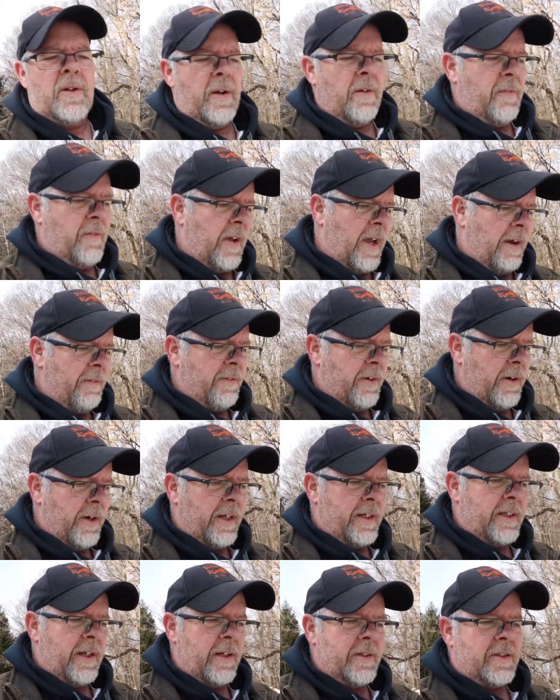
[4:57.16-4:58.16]
If you haven't
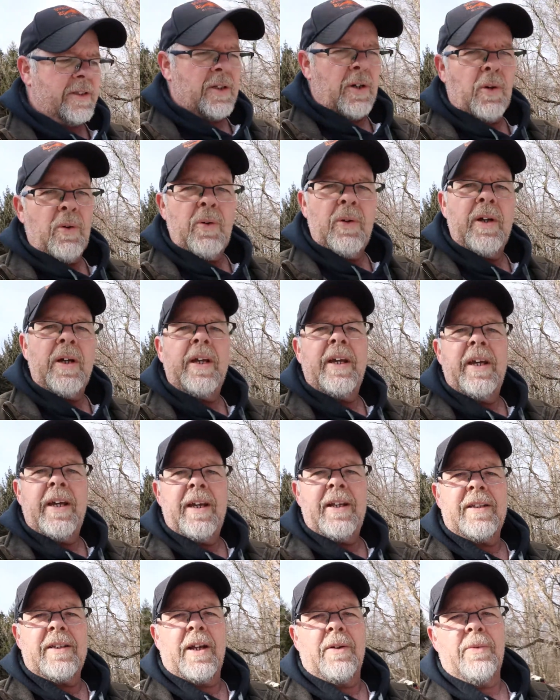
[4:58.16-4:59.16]
already done so,
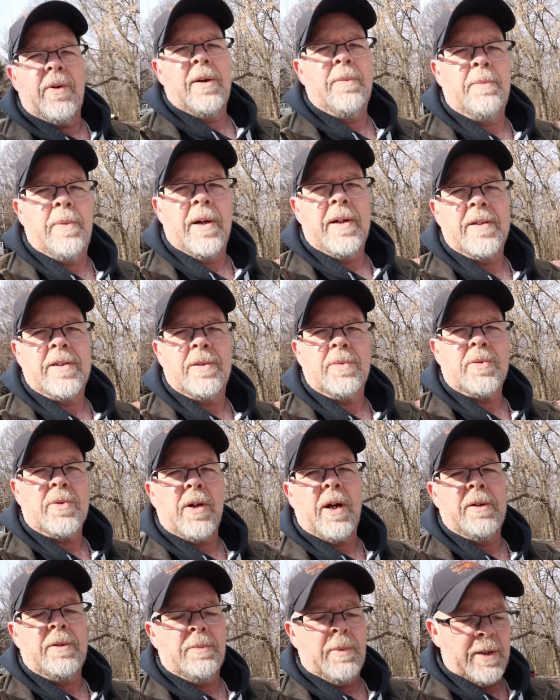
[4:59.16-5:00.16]
hit that red button,
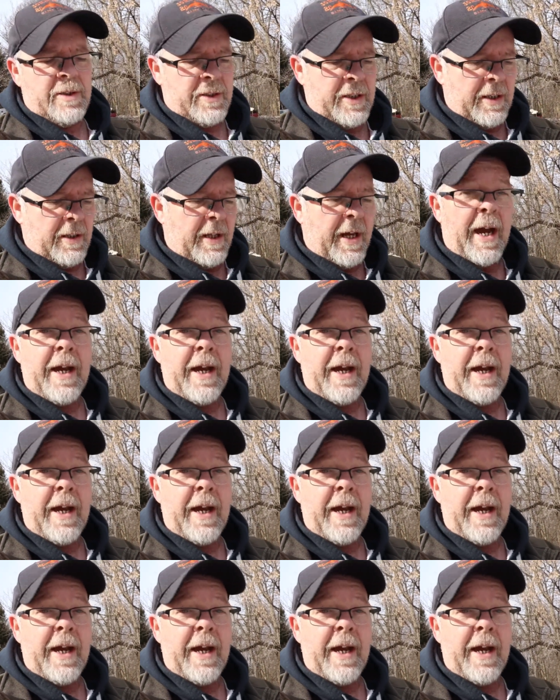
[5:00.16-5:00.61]
subscribe to my channel.